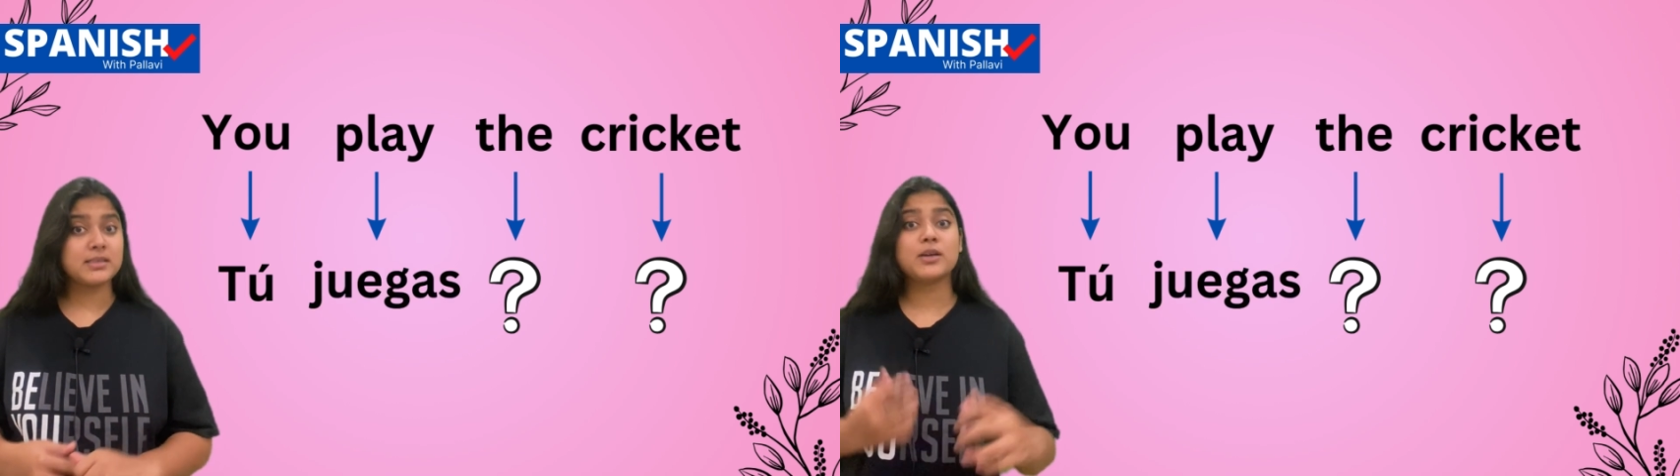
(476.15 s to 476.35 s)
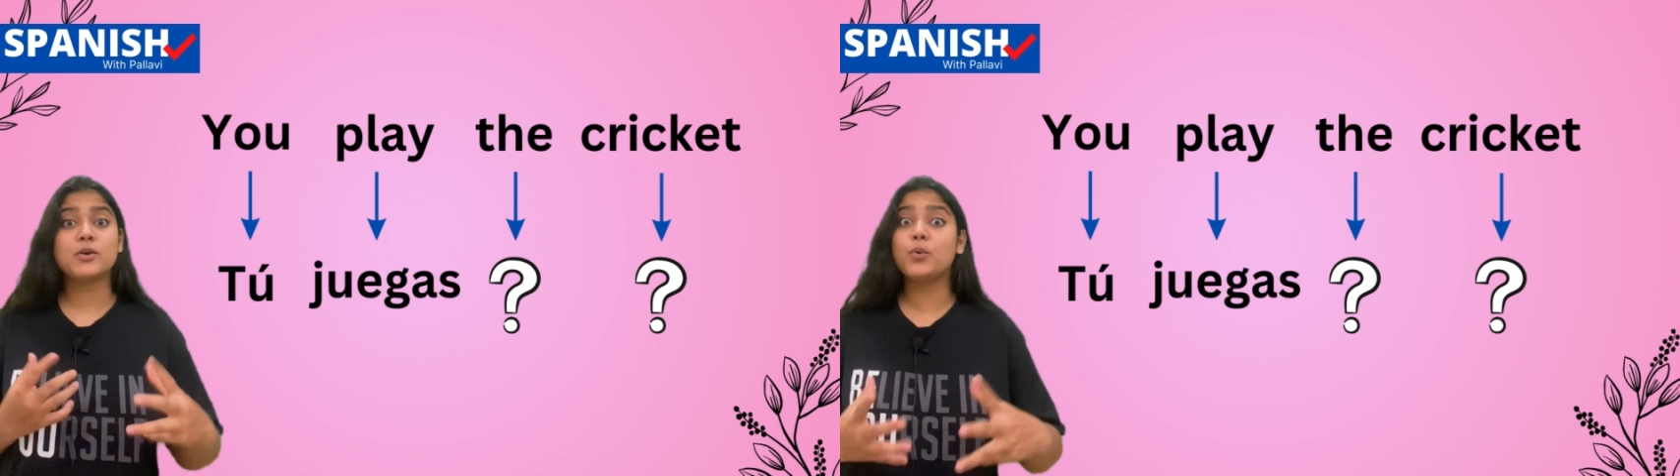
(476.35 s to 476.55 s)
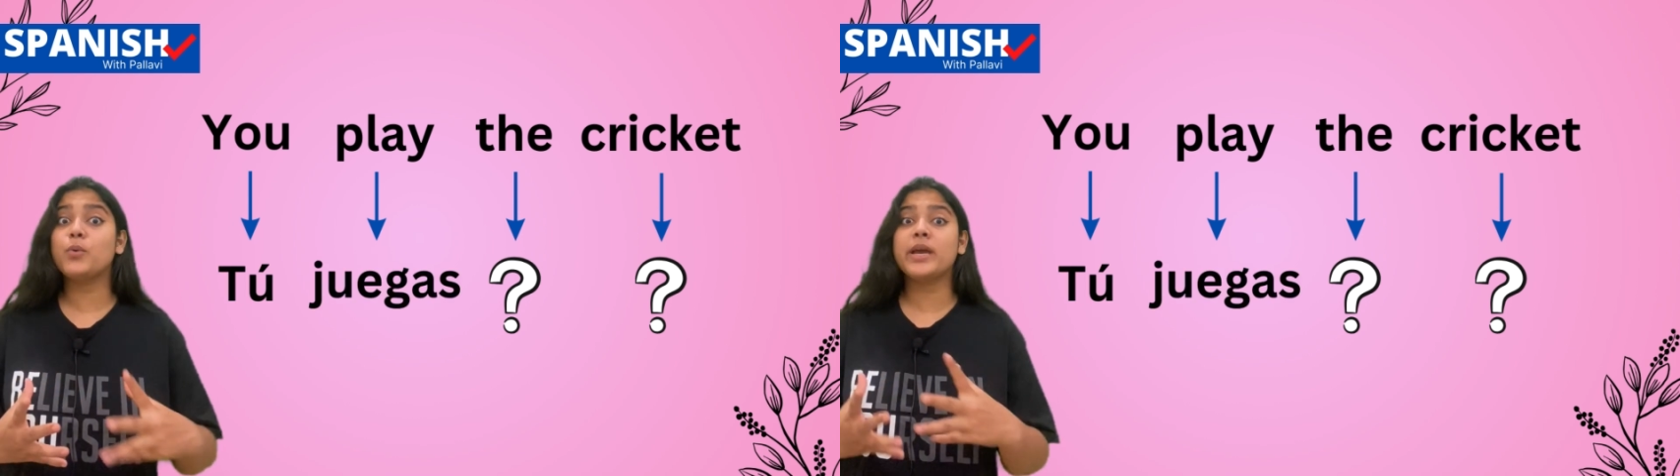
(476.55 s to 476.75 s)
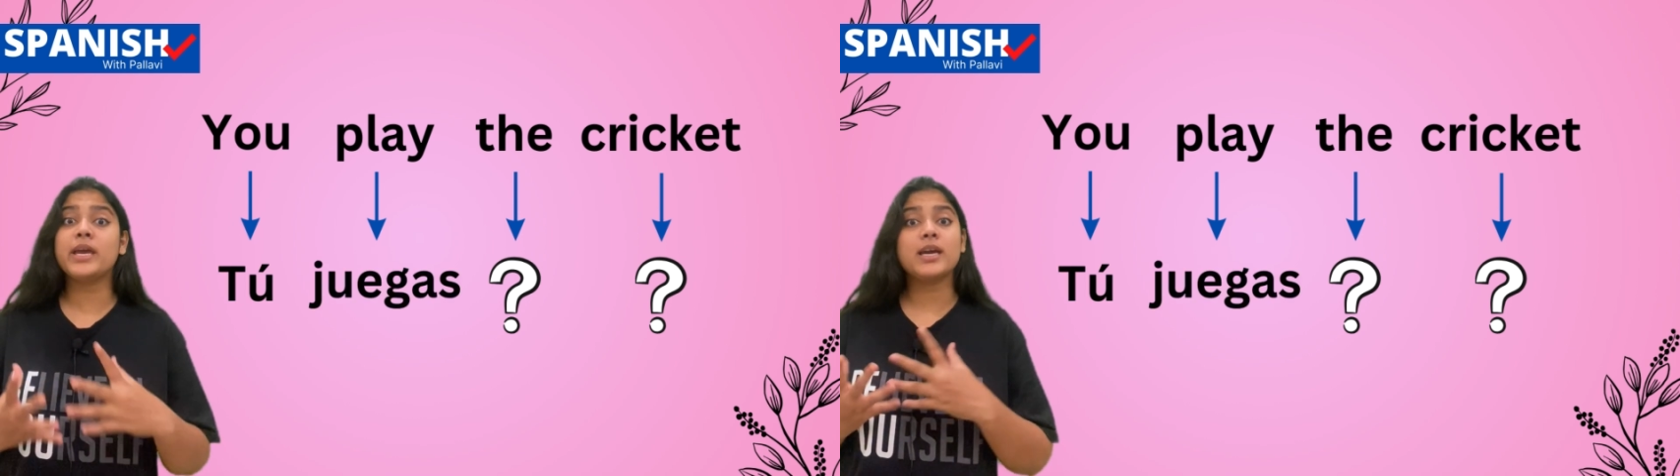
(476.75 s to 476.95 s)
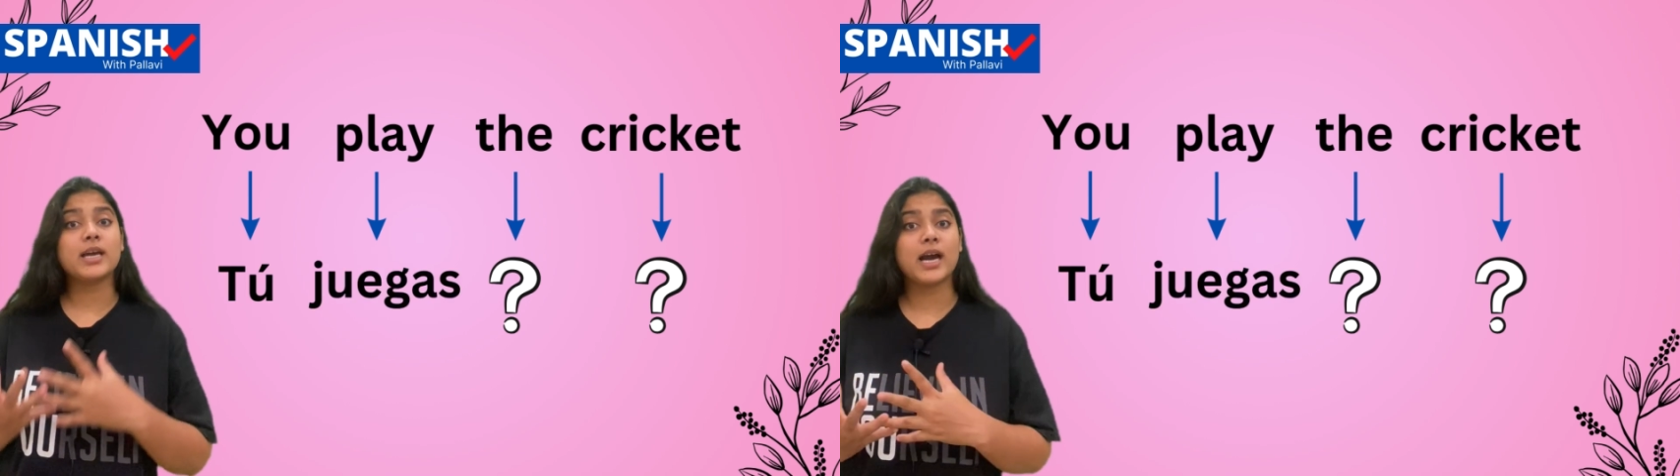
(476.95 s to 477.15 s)

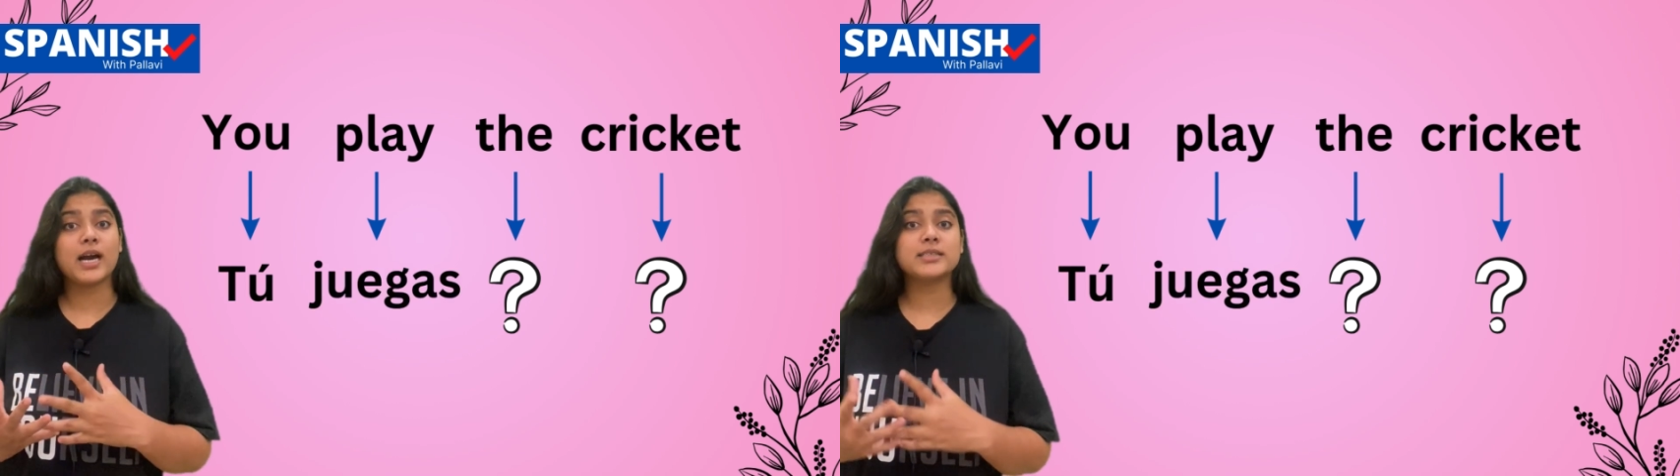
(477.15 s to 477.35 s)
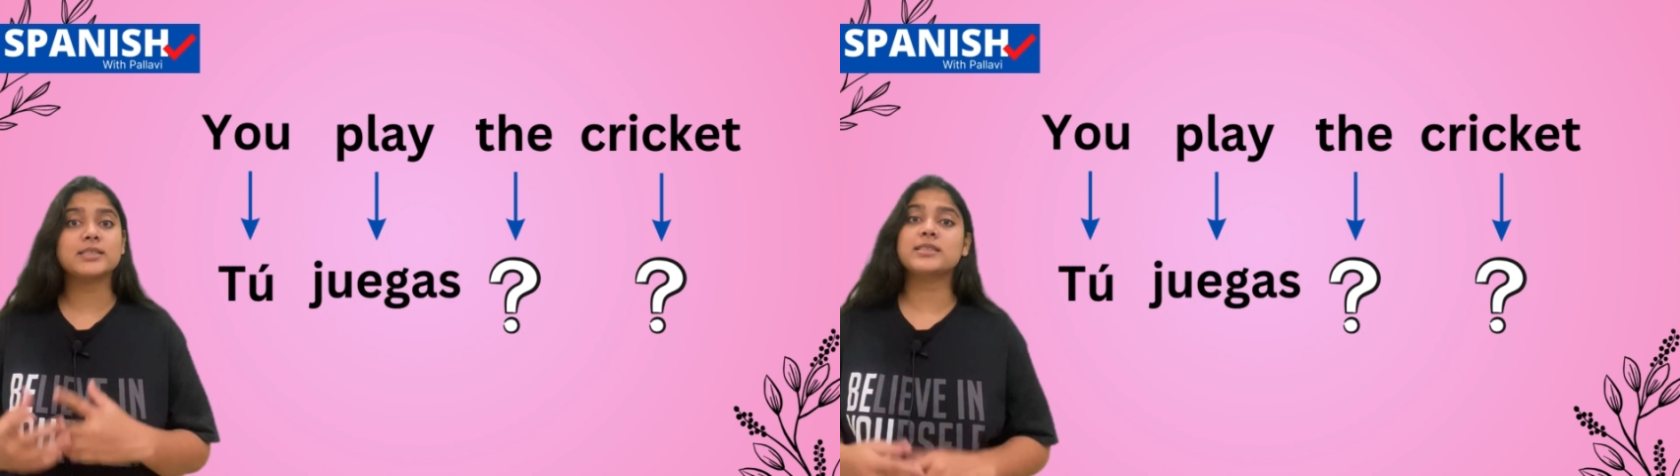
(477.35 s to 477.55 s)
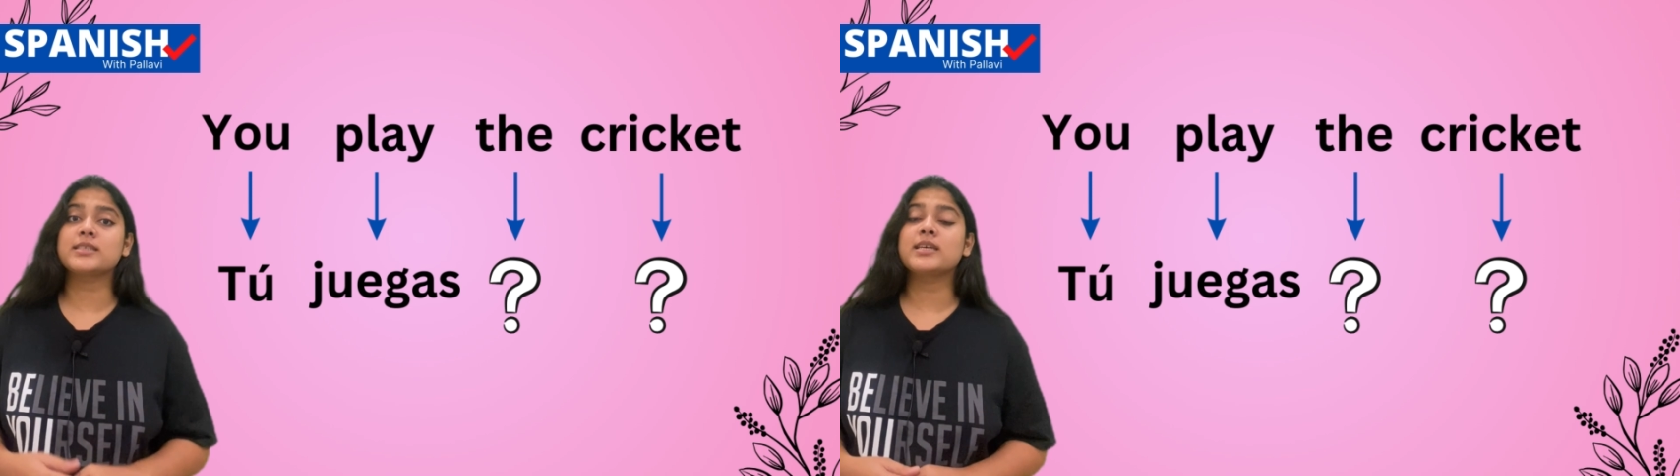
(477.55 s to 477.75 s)
Juegas.